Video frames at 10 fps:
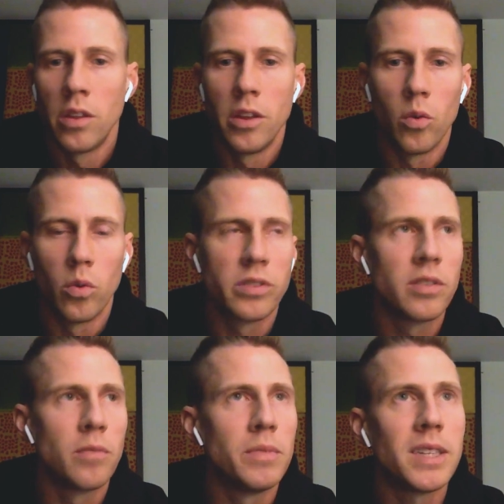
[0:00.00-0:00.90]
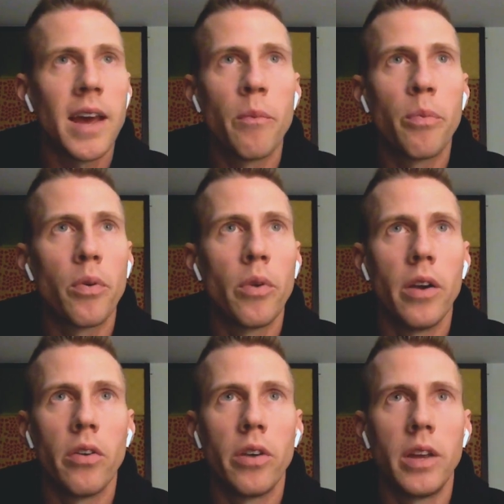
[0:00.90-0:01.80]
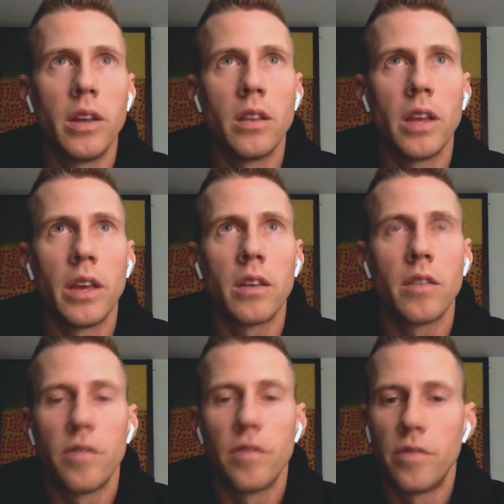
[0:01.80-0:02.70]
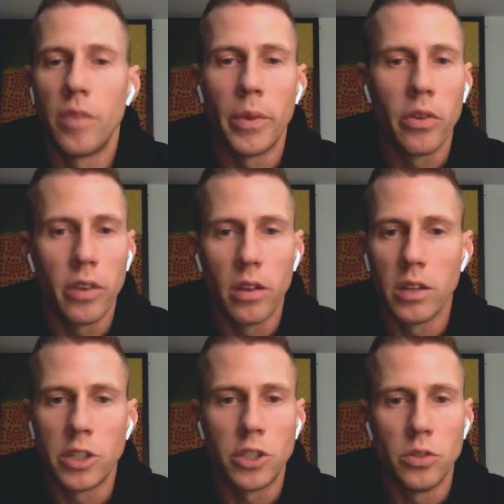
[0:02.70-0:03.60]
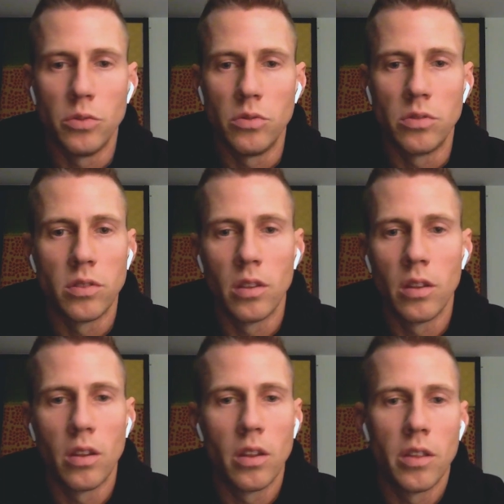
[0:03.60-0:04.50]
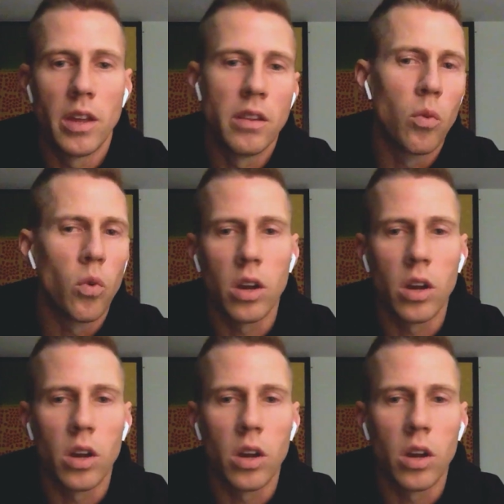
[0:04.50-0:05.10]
were some temporary familial issues that were